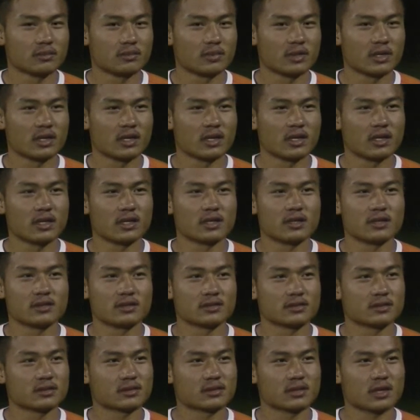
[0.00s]
Man,
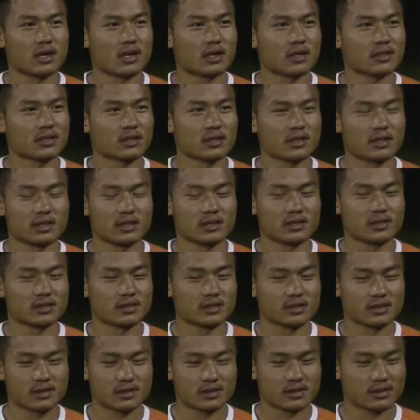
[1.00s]
soccer is
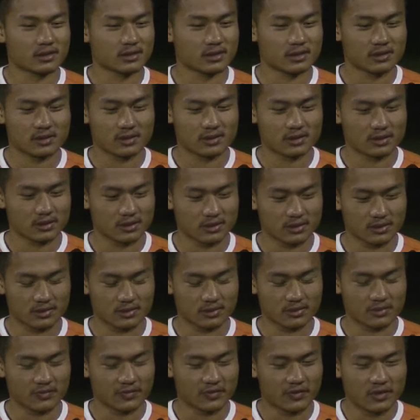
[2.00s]
just
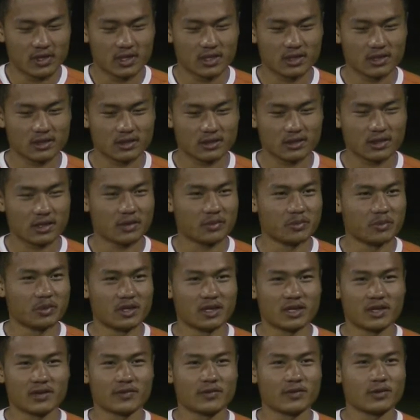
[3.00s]
fun. I mean,
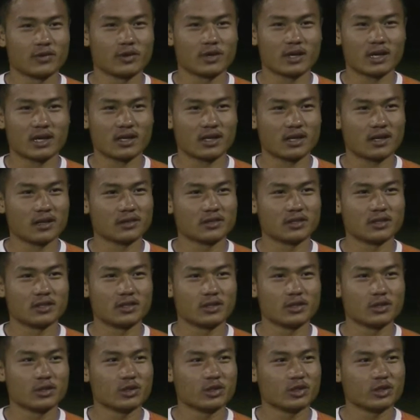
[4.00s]
if you got nothing to
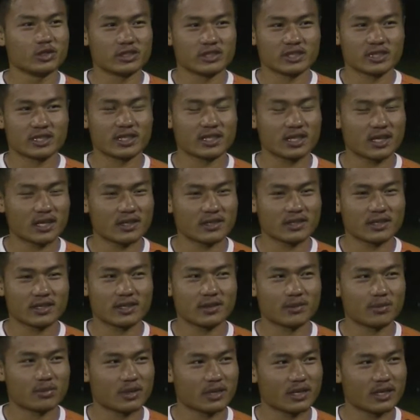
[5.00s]
do, you just get out
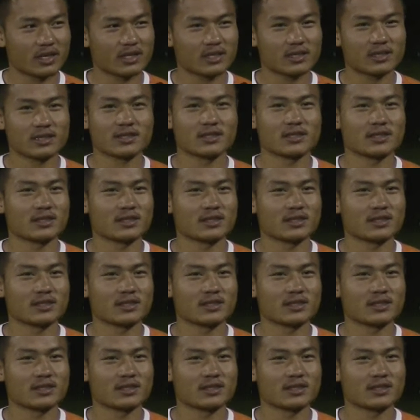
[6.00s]
there and play.